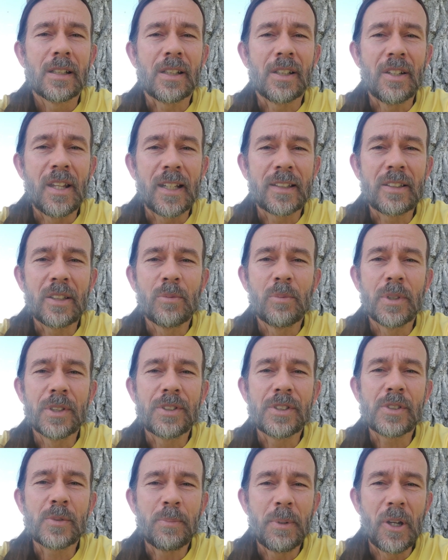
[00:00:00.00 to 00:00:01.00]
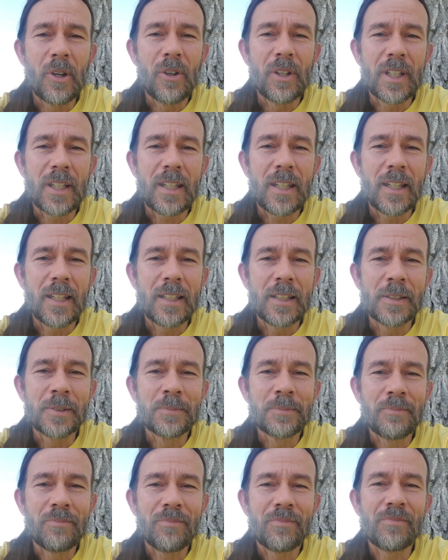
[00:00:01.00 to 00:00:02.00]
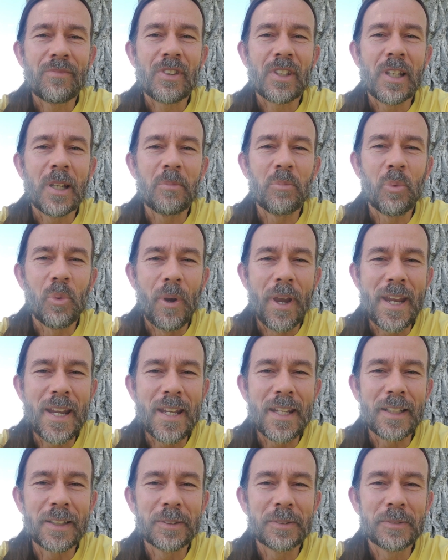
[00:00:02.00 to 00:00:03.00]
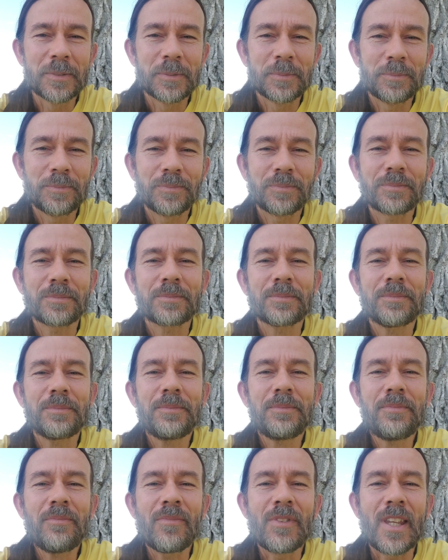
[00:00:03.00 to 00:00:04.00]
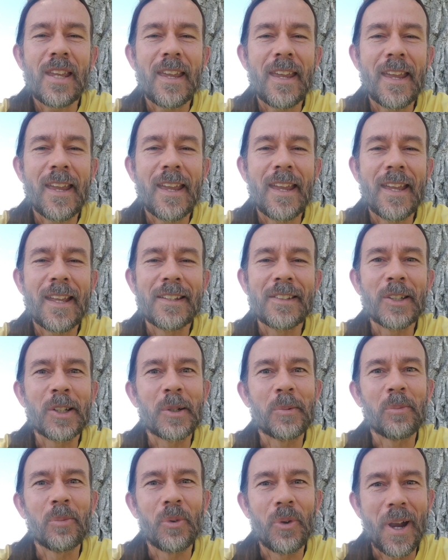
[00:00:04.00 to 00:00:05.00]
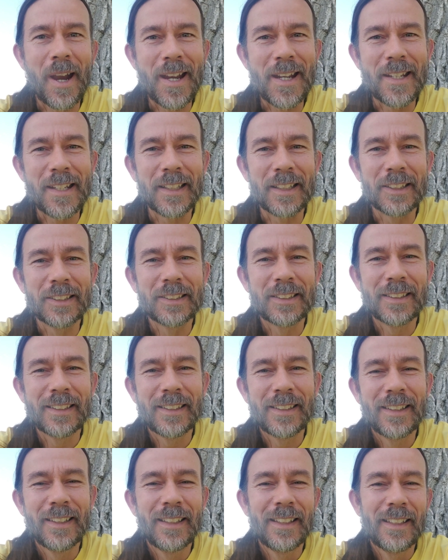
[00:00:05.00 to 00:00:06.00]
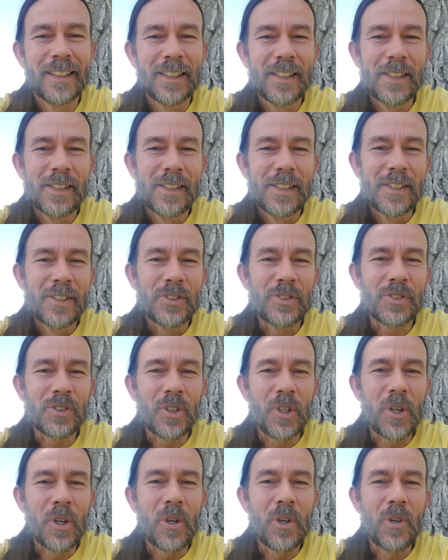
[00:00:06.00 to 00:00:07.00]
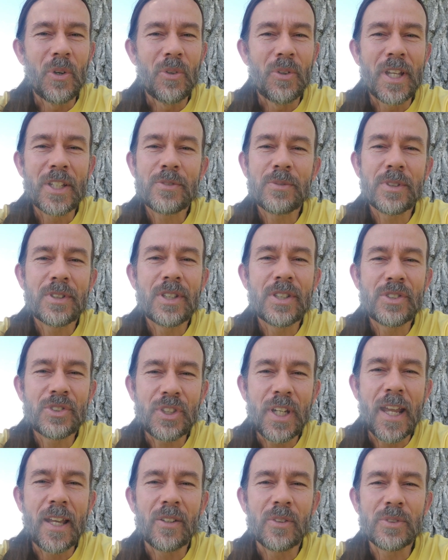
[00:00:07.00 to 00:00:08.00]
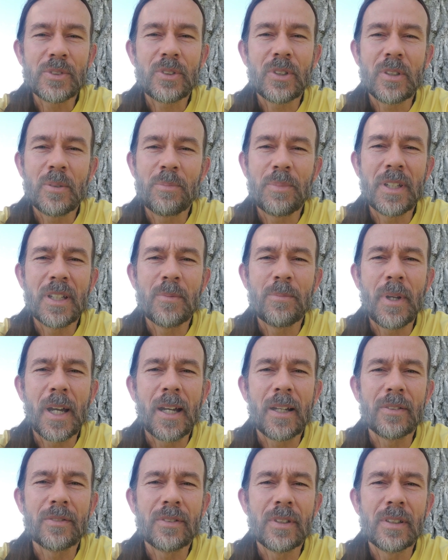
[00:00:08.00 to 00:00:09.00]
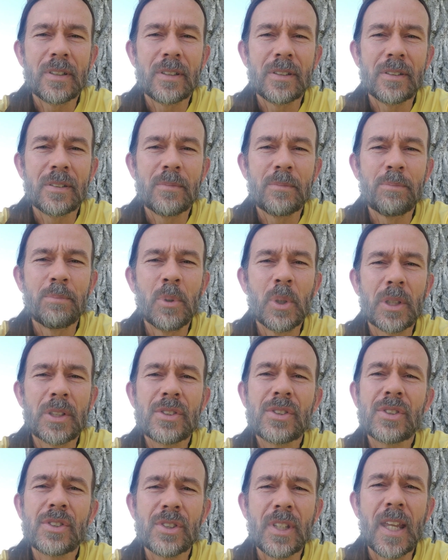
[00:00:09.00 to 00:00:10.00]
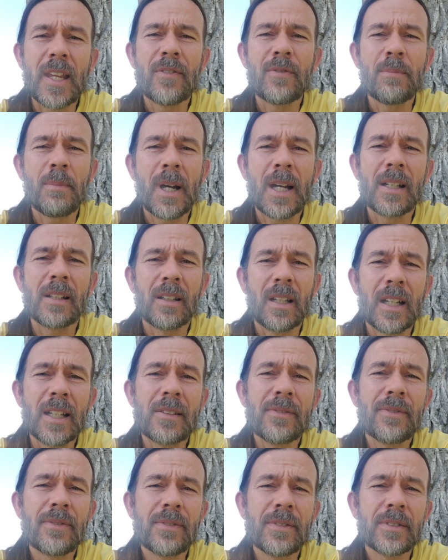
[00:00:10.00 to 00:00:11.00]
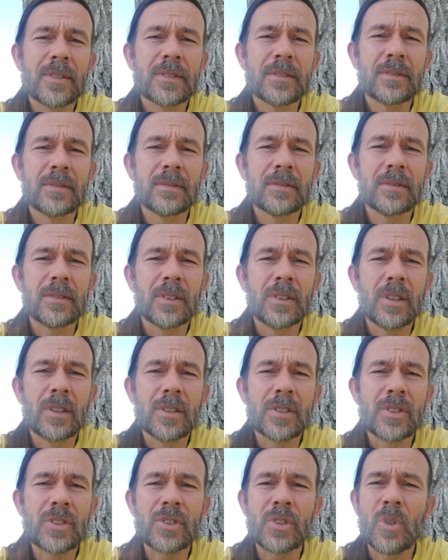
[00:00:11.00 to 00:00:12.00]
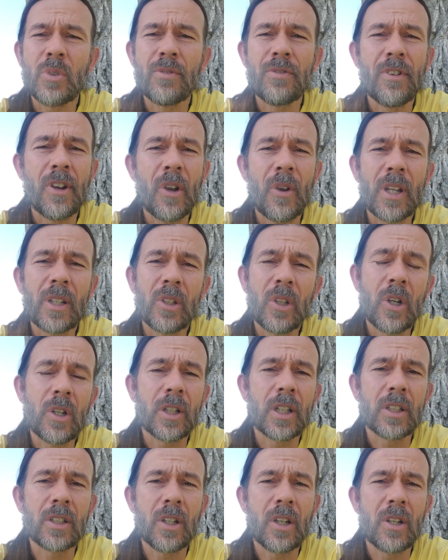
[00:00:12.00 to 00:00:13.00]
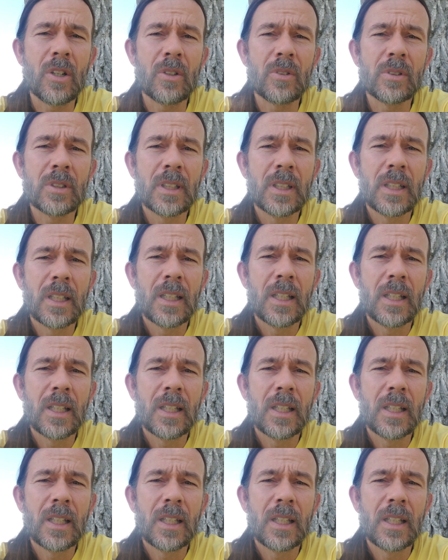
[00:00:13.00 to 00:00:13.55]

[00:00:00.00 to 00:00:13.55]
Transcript: Connected with spirit again. I'm reading and I'm writing. So that's what this channel is going to be about. Books saved my life so very long ago